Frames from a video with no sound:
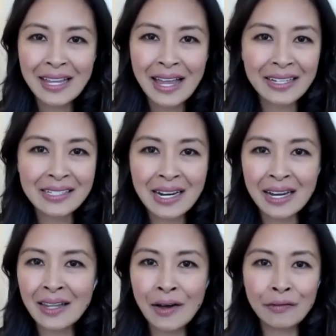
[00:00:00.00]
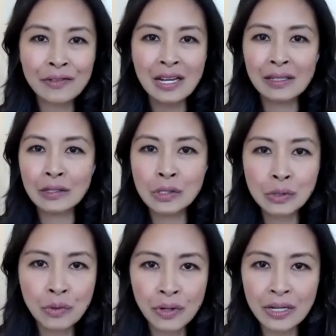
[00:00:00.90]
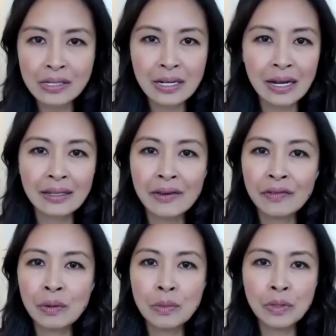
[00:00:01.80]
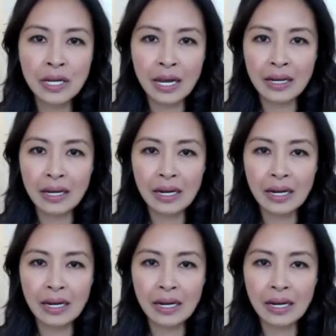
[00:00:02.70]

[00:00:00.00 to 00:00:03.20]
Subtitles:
and I love telling stories, and I love communicating.